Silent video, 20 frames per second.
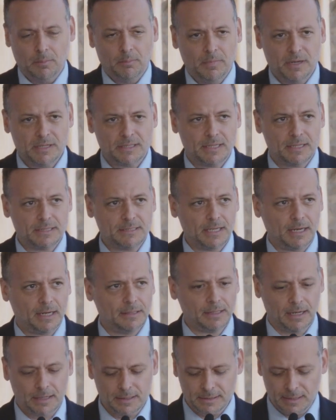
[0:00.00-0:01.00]
Mr.
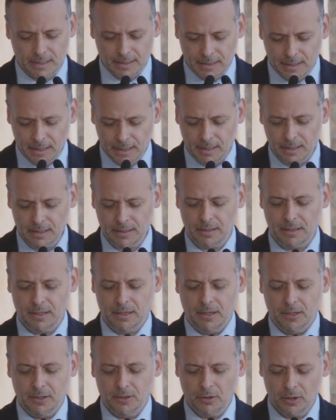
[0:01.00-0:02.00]
Secretary General,
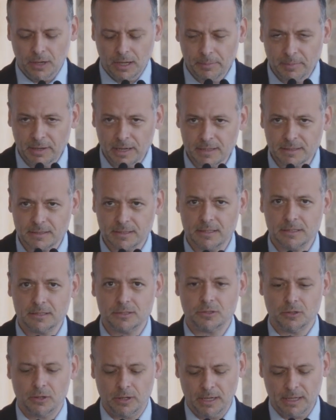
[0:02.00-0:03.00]
Your
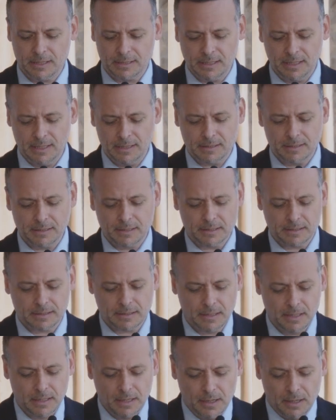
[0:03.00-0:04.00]
Eminences, Your
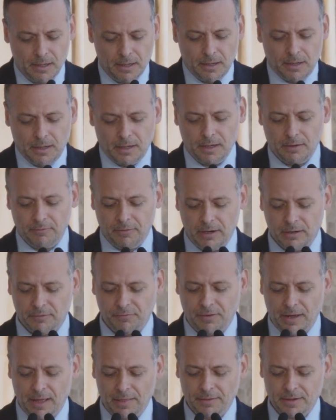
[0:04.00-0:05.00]
Excellencies, Revered
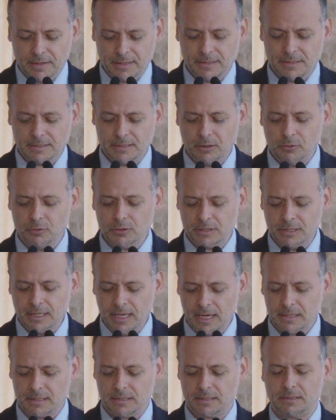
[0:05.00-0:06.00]
Fathers, distinguished
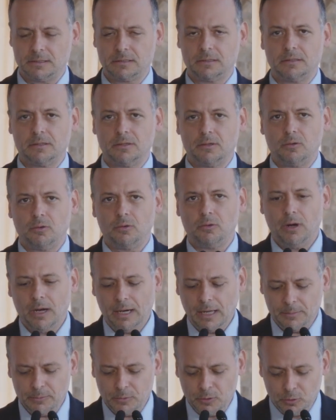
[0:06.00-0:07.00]
guests, we
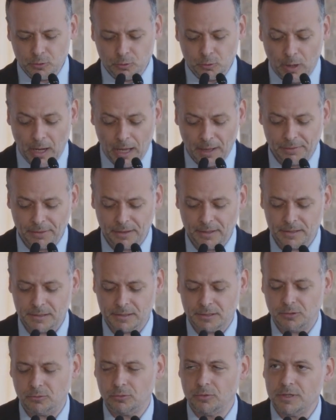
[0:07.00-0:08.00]
welcome you to
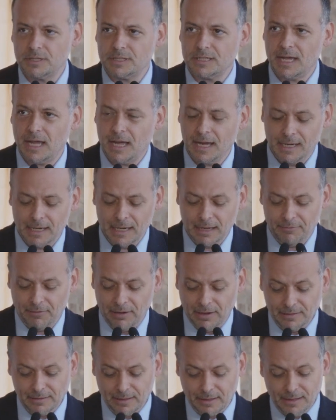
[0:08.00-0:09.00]
Athens to this
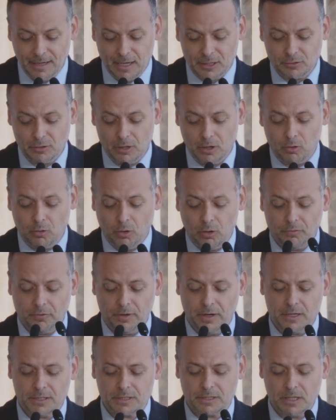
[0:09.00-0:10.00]
high-level international
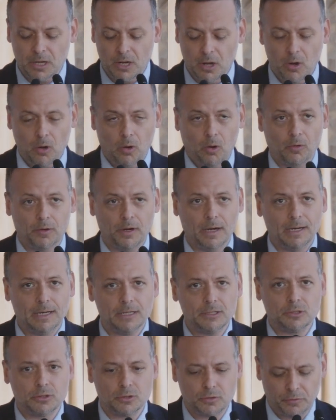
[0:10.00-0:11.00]
conference on
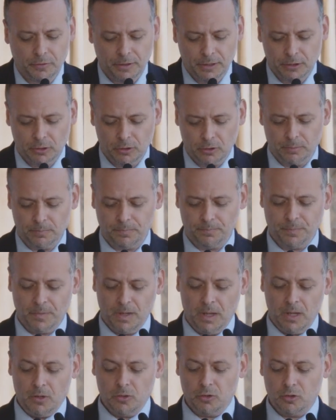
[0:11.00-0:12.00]
religious freedom,
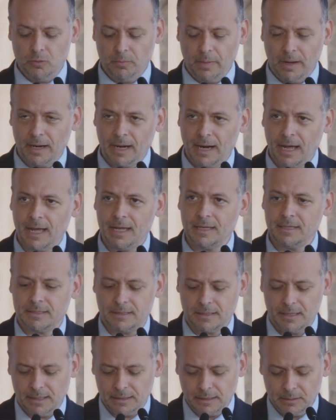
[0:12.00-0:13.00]
human
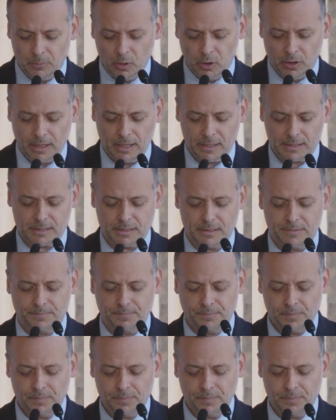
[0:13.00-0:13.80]
rights and democracy.